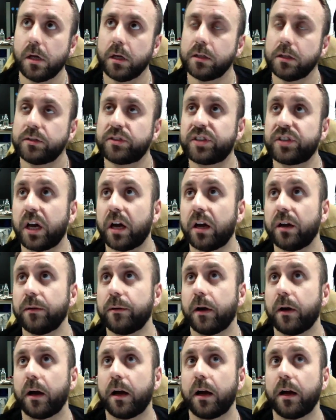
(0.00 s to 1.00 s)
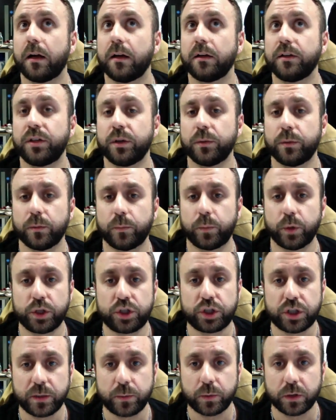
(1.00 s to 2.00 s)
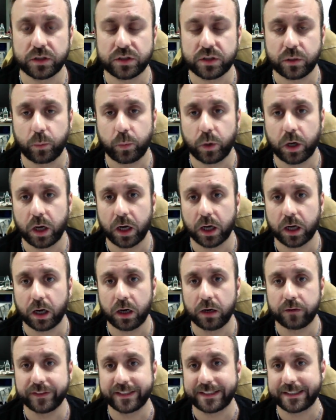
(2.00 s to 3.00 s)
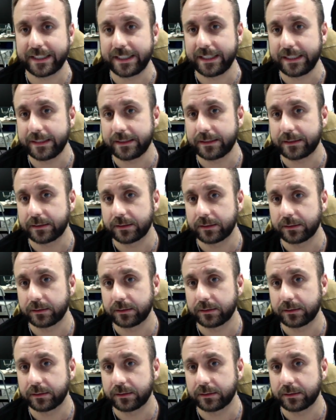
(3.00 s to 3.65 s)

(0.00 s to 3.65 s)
So would she want to work overseas?